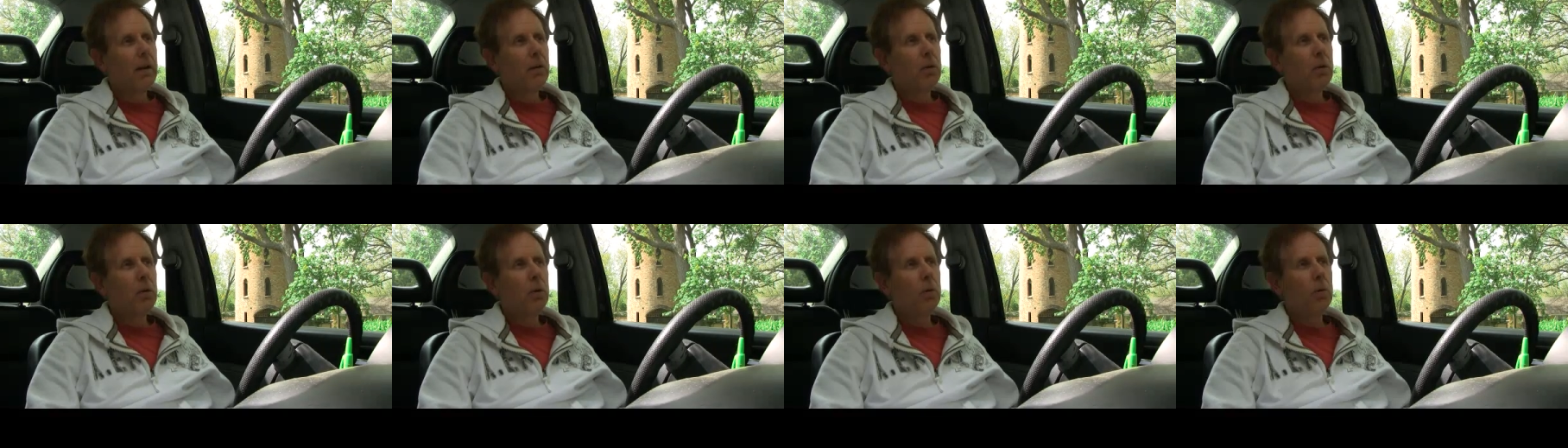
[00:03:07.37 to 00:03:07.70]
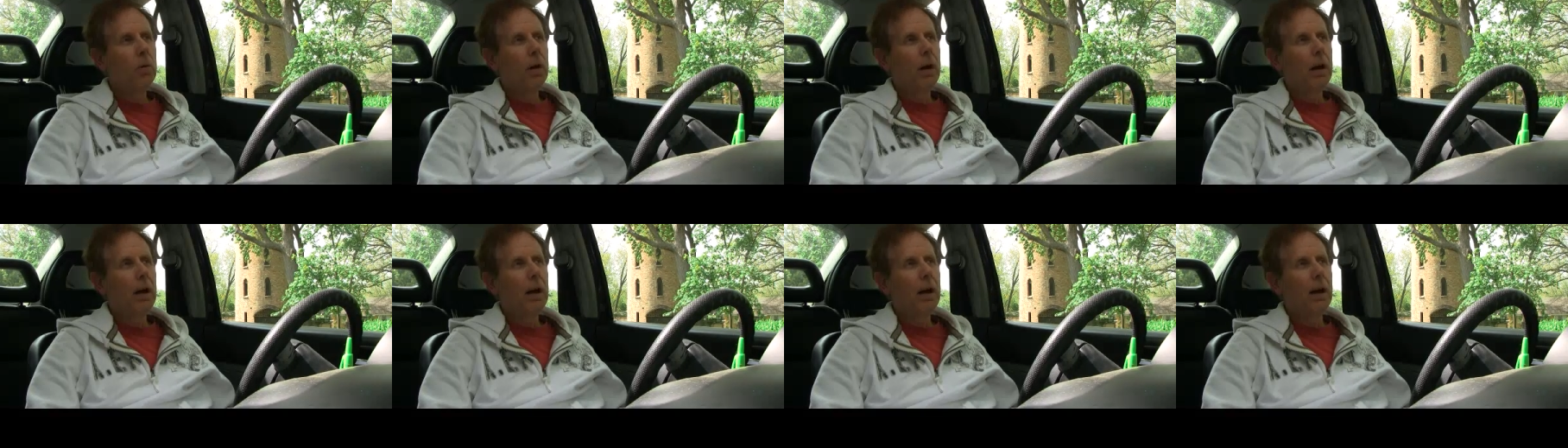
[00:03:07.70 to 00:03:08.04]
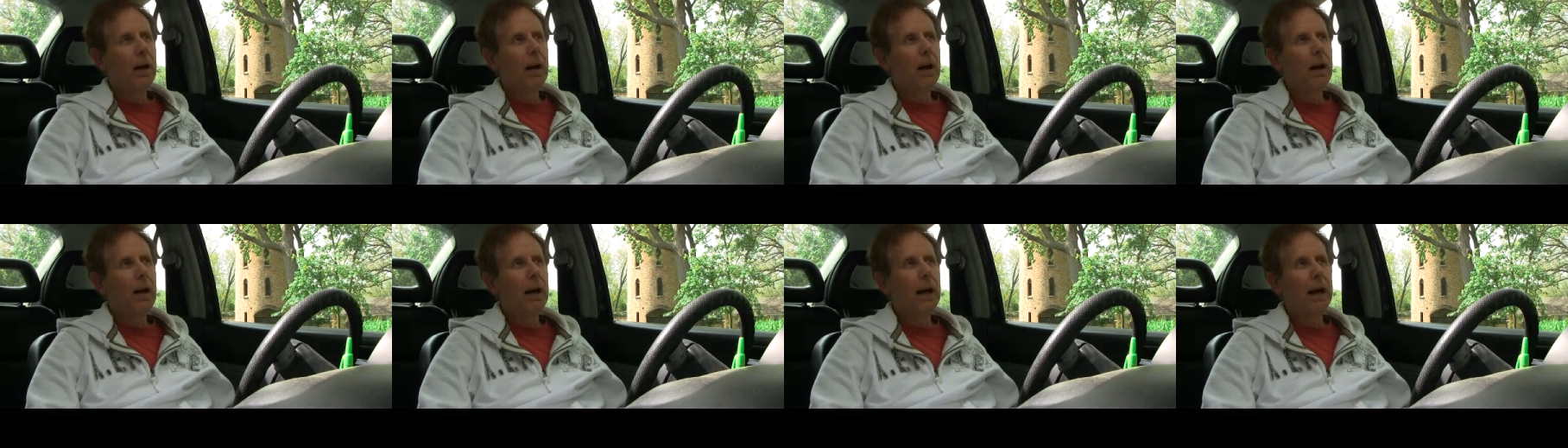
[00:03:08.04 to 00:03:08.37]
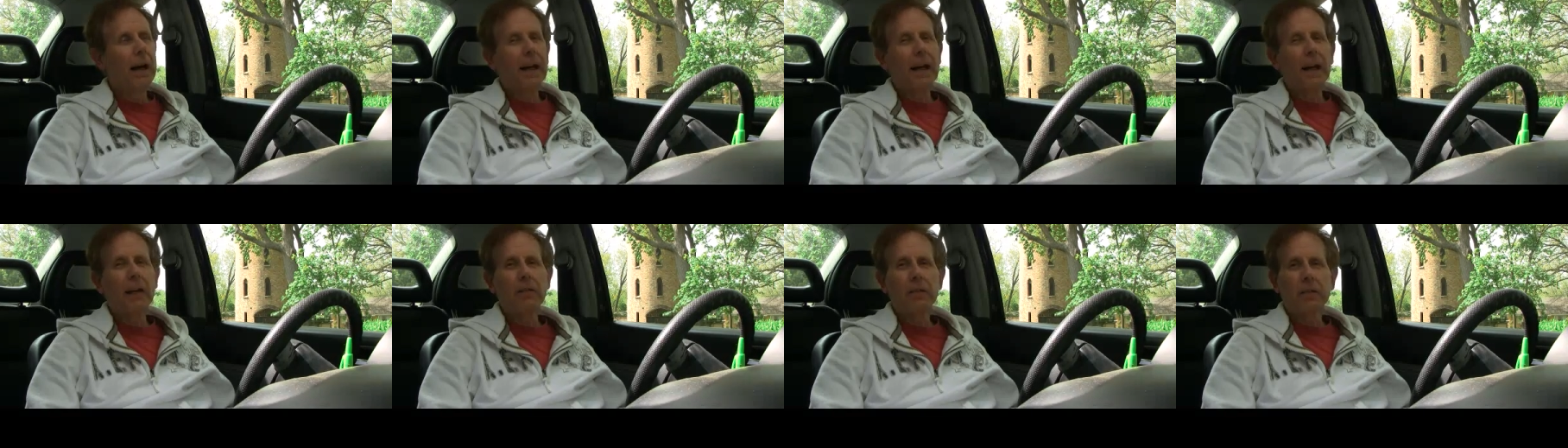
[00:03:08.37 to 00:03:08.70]
who
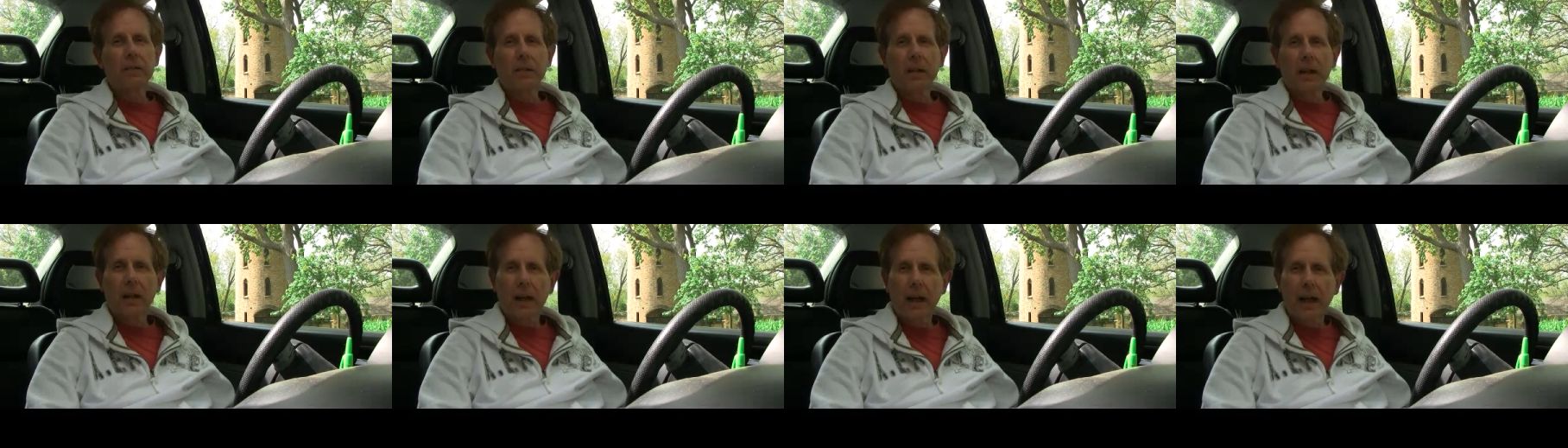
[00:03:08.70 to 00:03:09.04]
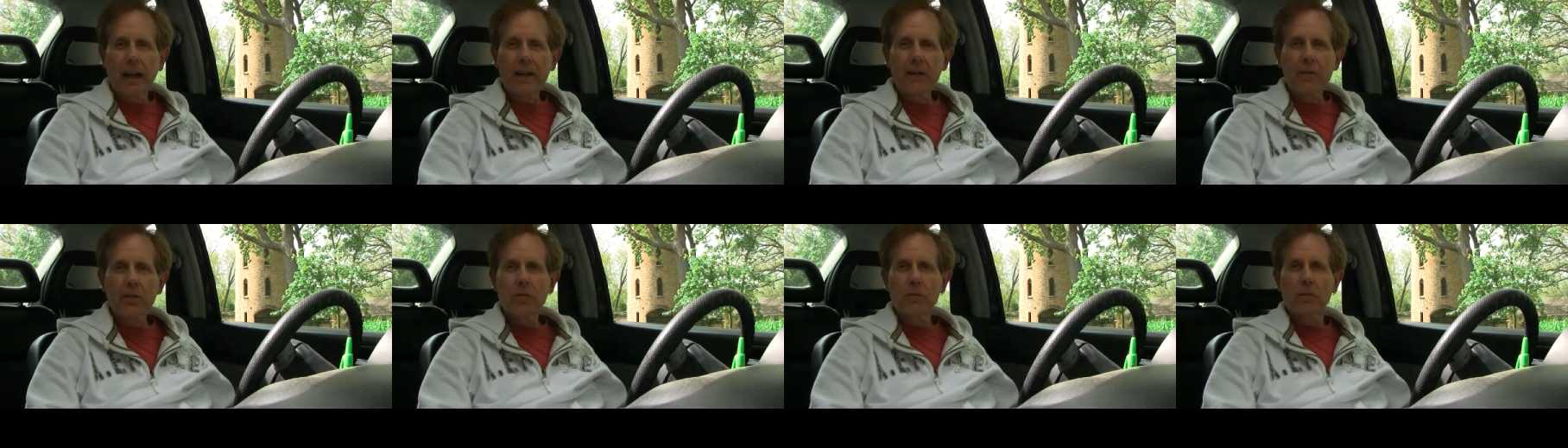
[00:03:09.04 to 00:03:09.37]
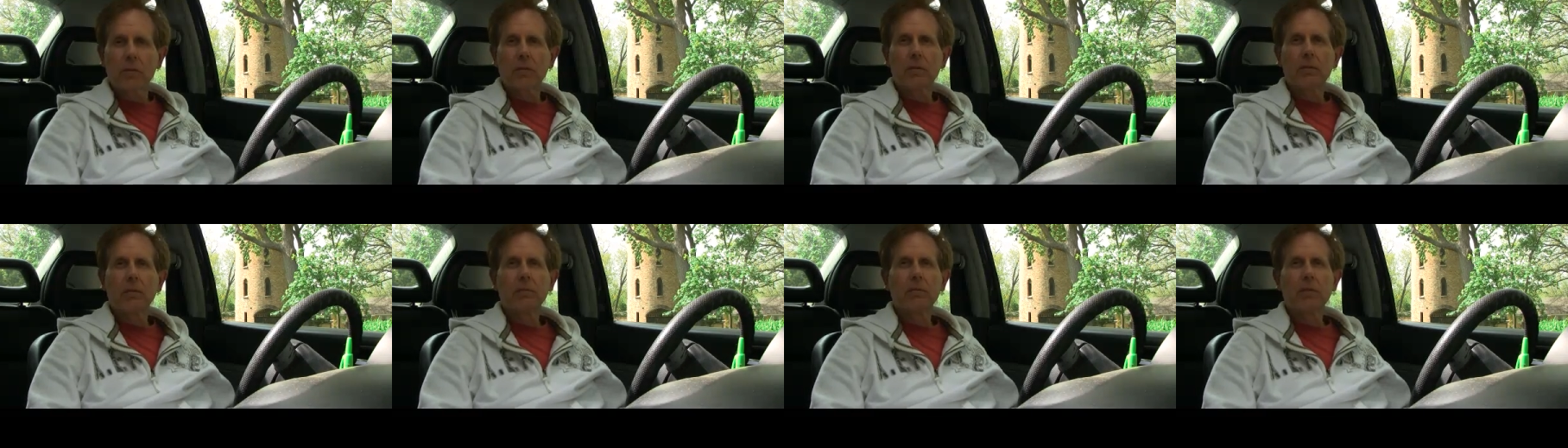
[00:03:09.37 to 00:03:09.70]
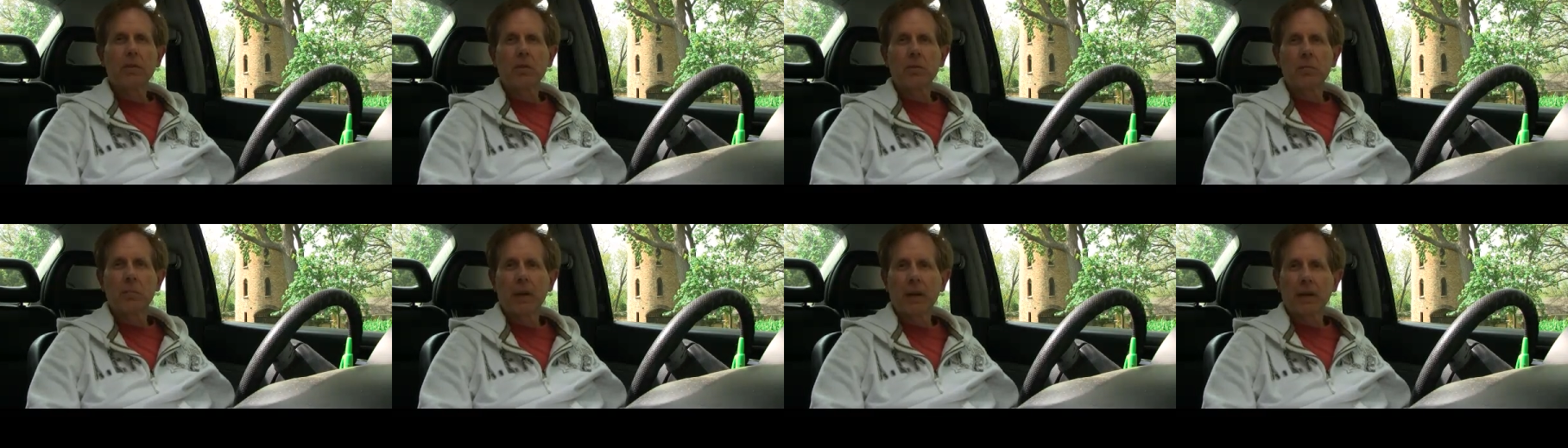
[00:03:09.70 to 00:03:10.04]
I have the highest
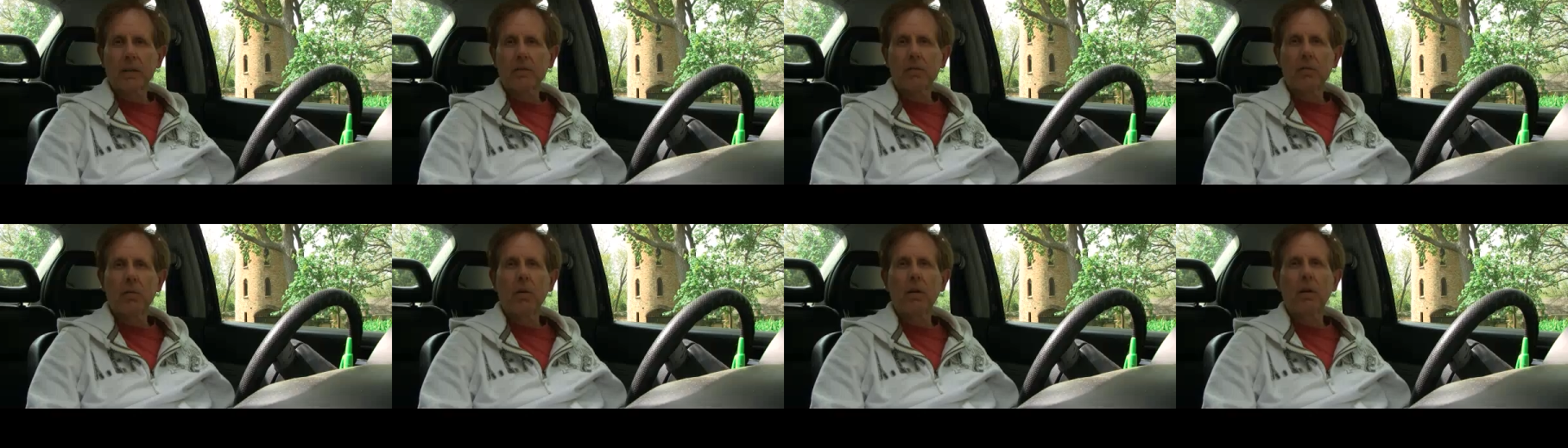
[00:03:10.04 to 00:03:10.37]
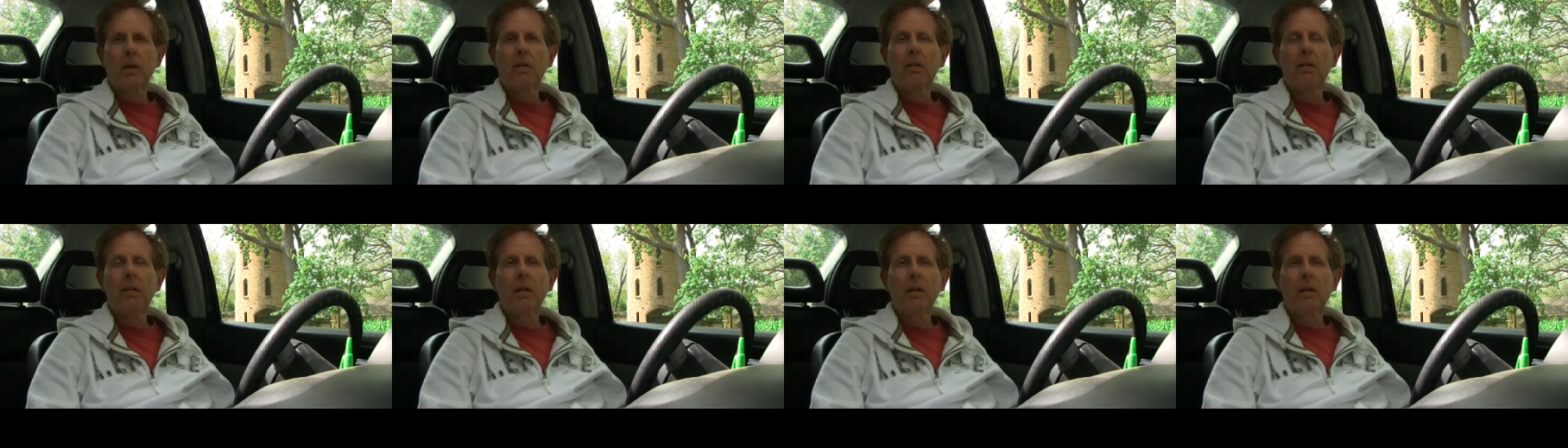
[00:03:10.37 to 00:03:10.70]
respect for.